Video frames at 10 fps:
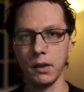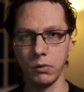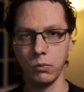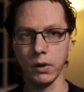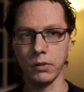
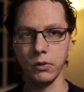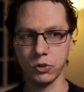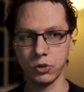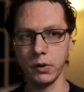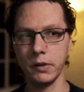with your
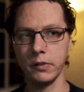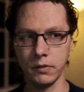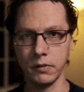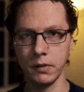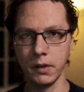
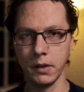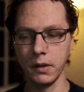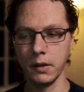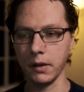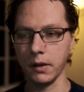choices.
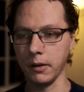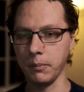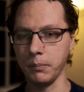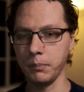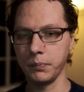
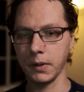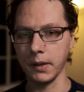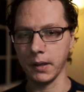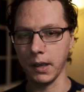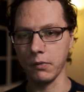
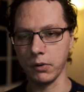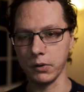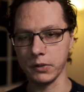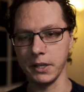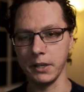I gave a
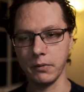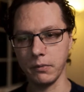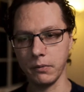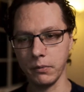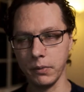critique
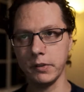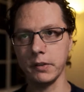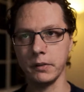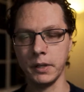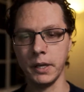
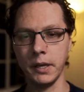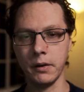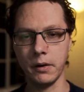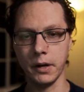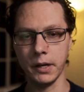recently
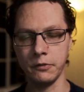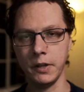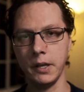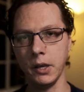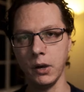on a
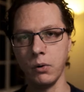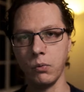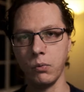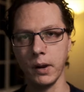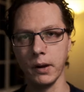
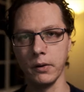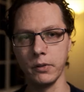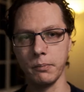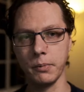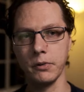video where
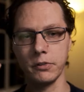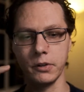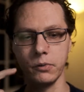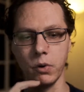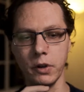the
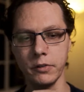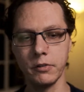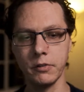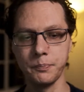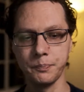person
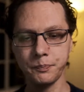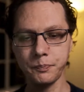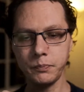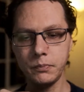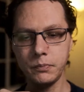was
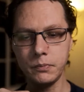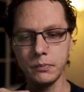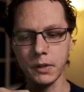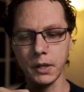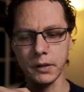
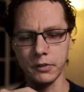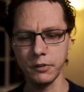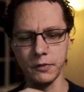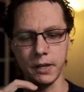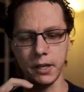
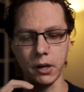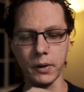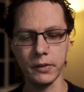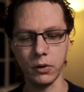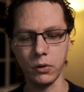this
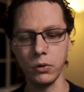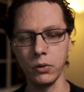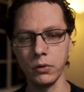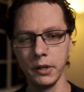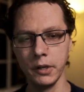video, and the
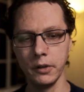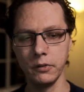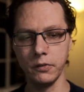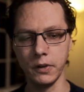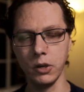whole
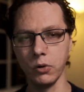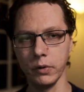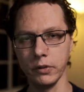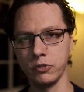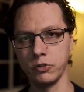video
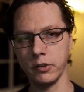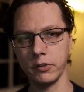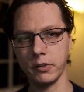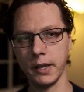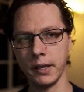was
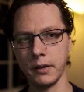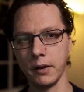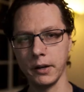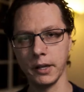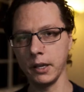just like
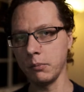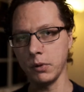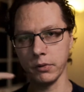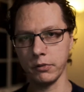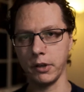on a gimbal
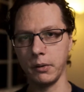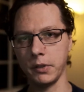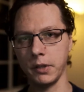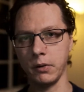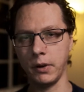or
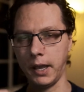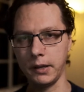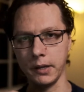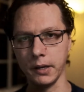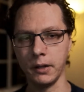something, or
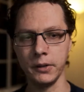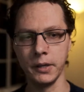handheld,